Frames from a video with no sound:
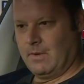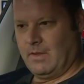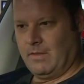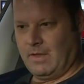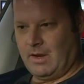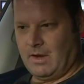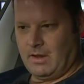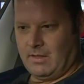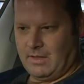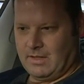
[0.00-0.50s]

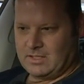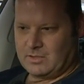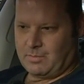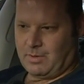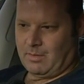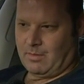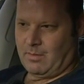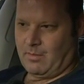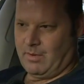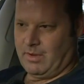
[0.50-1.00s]
and that that's
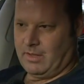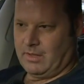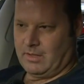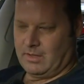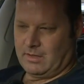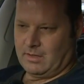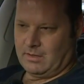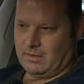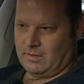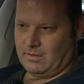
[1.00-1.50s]
probably
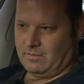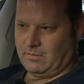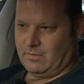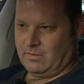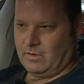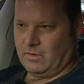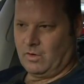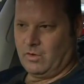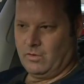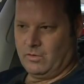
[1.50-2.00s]
the, the
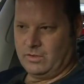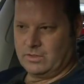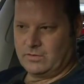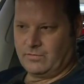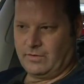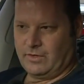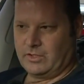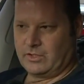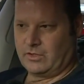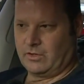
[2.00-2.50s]
the
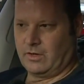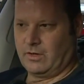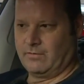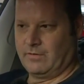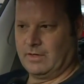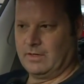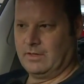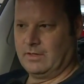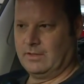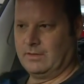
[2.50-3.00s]
coolest feature
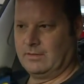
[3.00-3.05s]
of it